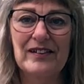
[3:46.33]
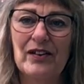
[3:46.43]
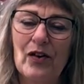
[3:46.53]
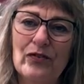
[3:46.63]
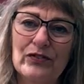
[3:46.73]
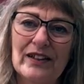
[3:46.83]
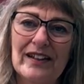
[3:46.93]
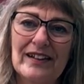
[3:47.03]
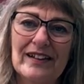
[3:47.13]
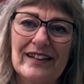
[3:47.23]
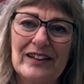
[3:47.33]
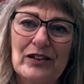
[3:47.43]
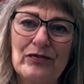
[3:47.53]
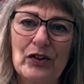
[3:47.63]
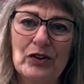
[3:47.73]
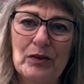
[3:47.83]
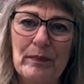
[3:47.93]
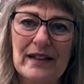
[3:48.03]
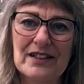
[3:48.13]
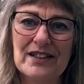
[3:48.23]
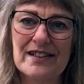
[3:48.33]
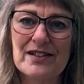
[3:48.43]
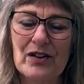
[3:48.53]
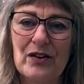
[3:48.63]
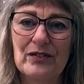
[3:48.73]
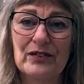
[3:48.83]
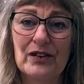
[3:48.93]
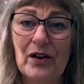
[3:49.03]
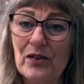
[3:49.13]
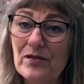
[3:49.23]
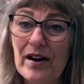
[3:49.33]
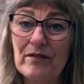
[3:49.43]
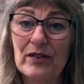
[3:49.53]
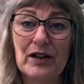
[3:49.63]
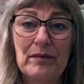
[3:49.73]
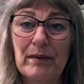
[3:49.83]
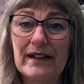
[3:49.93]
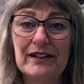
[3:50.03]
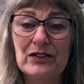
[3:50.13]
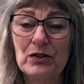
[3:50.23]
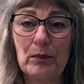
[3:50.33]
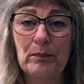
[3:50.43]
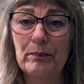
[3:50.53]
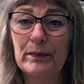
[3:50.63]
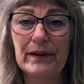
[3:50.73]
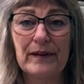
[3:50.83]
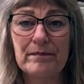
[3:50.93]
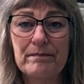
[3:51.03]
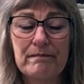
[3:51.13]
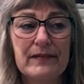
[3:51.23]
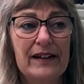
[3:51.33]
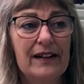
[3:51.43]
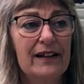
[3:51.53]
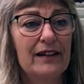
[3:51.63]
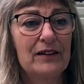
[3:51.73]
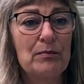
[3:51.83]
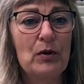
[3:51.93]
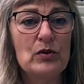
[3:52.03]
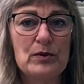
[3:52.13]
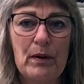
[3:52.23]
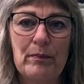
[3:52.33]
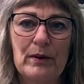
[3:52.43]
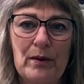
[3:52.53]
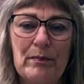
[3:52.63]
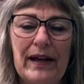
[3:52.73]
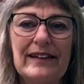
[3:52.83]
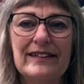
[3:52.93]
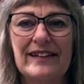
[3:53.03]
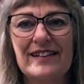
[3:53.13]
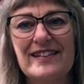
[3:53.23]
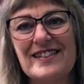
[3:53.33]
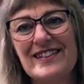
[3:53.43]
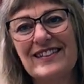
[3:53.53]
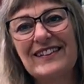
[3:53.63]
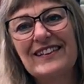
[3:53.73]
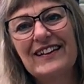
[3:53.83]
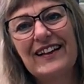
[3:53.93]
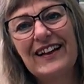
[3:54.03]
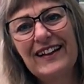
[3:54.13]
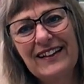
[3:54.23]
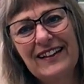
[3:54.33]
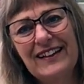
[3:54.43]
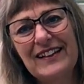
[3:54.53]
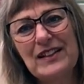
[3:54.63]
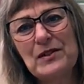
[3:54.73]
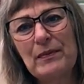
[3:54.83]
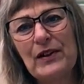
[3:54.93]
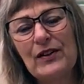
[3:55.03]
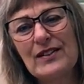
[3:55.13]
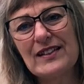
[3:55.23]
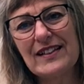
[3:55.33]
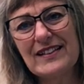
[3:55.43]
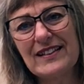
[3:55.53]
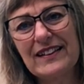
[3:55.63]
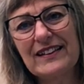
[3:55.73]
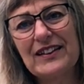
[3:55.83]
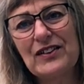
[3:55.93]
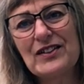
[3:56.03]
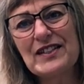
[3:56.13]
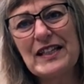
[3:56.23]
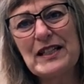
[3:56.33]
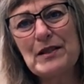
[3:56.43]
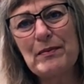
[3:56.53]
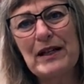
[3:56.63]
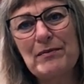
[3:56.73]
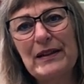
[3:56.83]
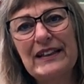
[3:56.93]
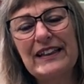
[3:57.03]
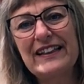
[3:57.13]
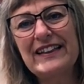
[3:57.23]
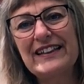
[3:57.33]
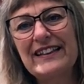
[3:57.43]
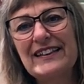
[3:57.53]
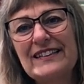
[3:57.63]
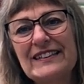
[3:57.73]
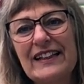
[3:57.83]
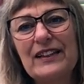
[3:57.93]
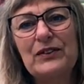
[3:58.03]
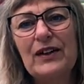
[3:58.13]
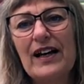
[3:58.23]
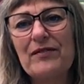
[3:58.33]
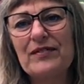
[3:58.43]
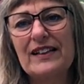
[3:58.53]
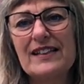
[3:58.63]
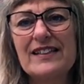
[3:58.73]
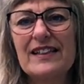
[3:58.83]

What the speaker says: often in the front pages on Ravelry by the top, the most popular patterns. And I think it's because it's knitted on 6mm needles, and you have this